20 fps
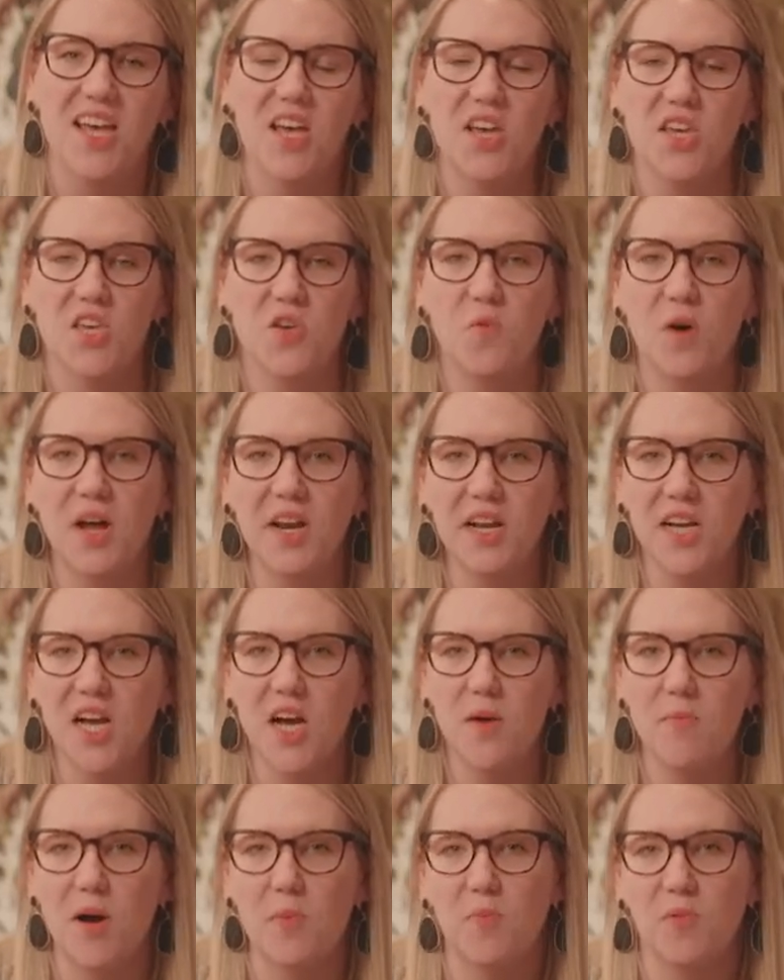You want to
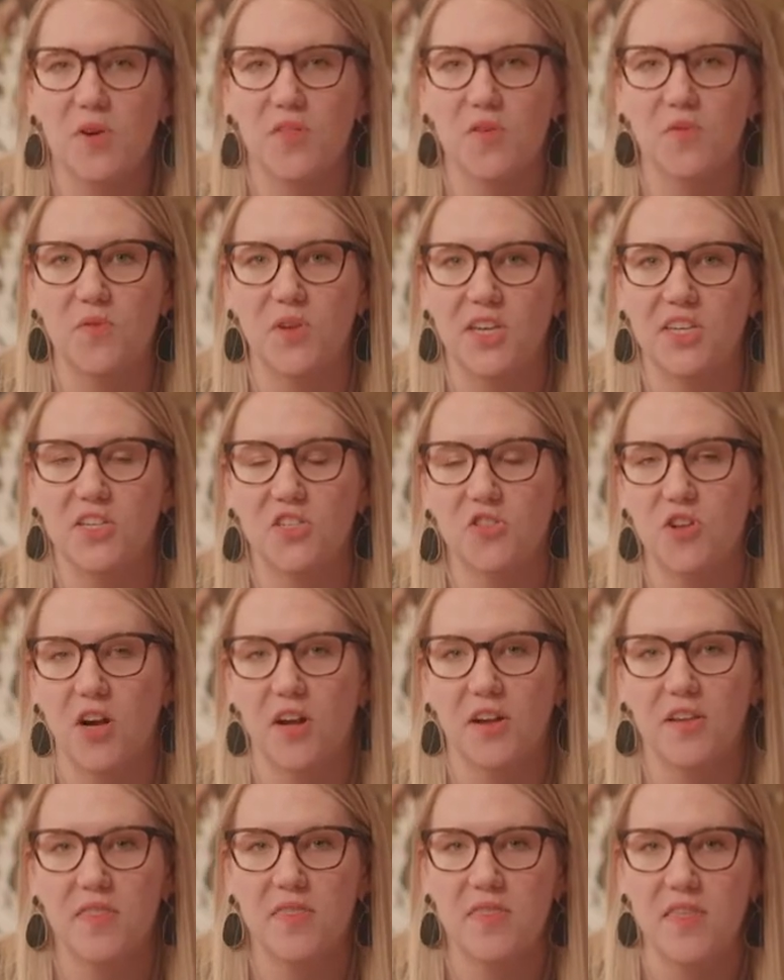come up with a really
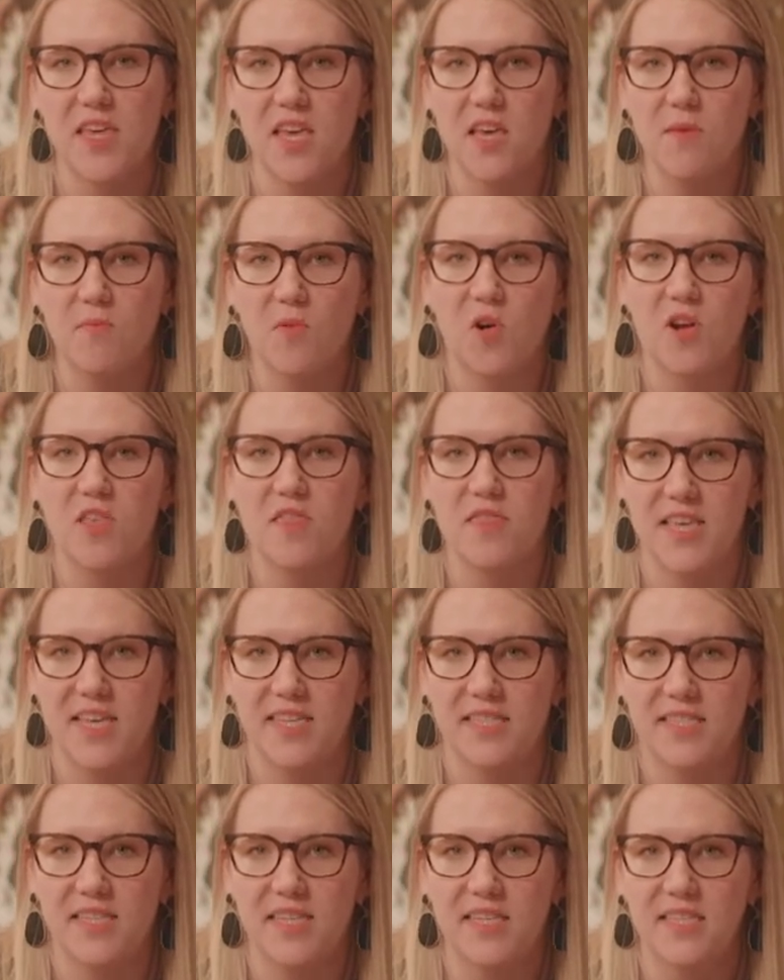strong theme or
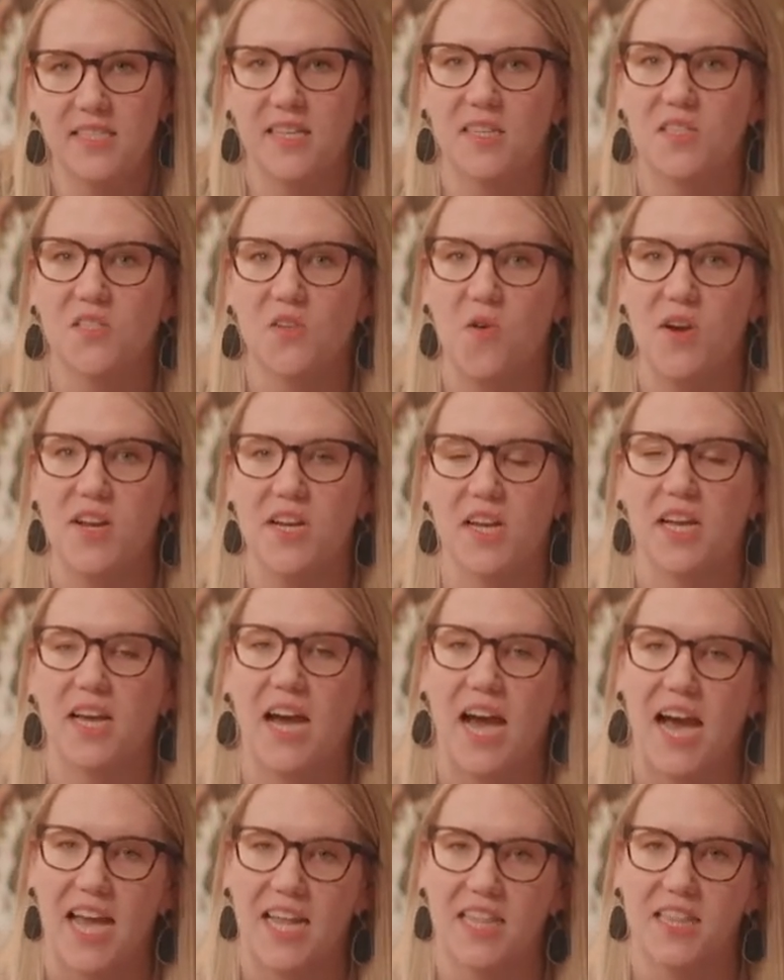thesis that's going to
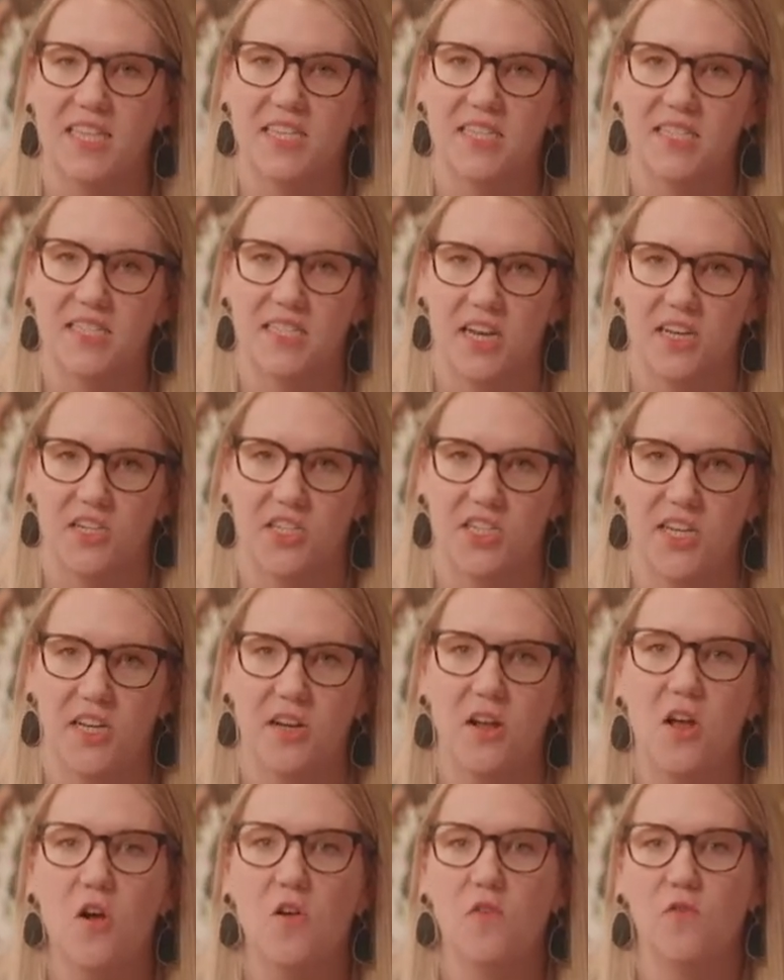guide the discussion
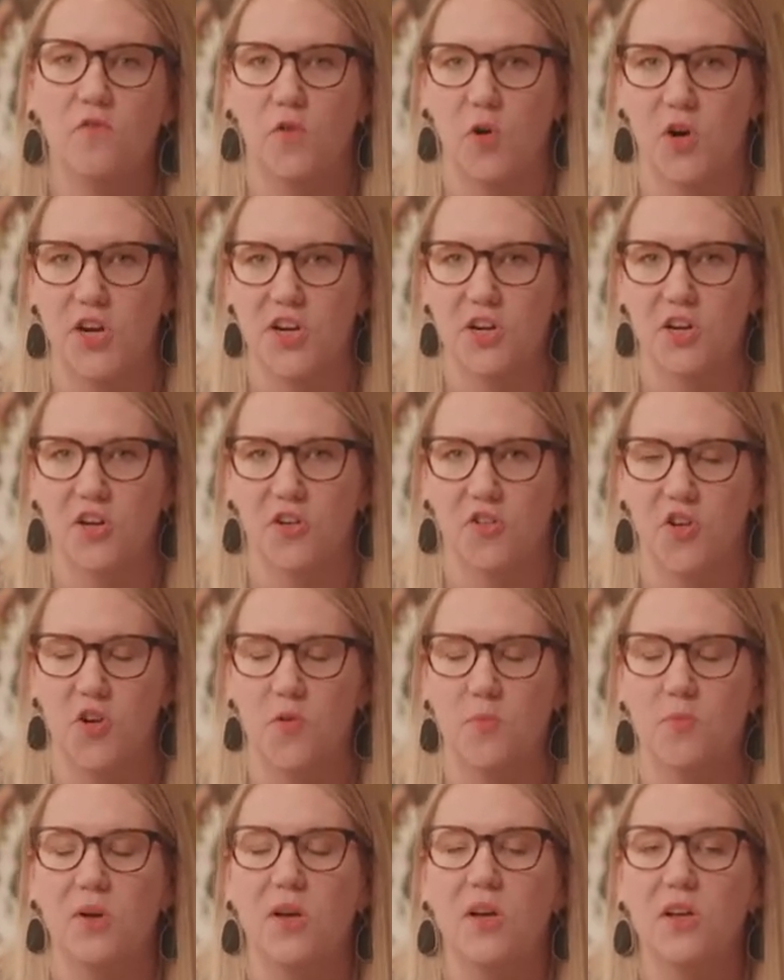for your
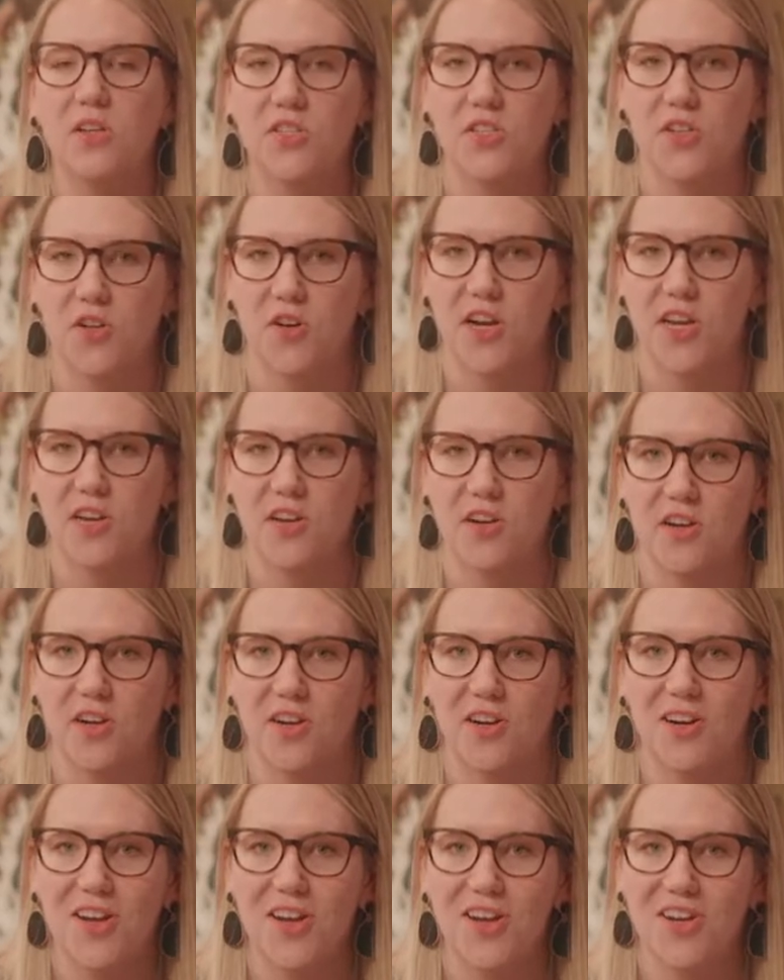group during
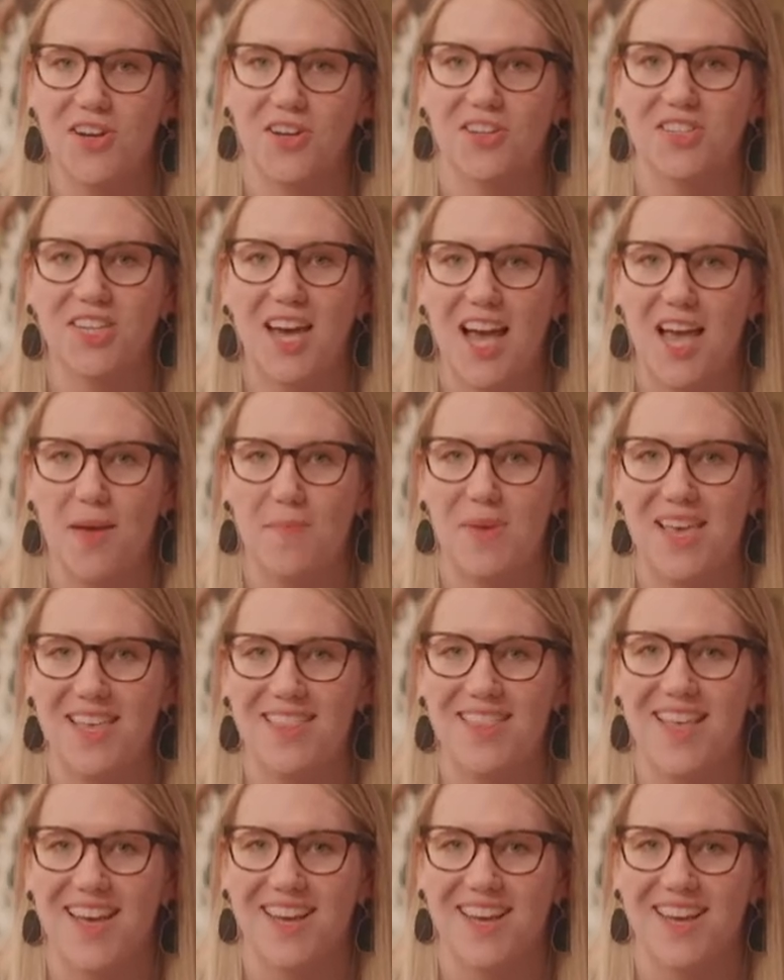your time in the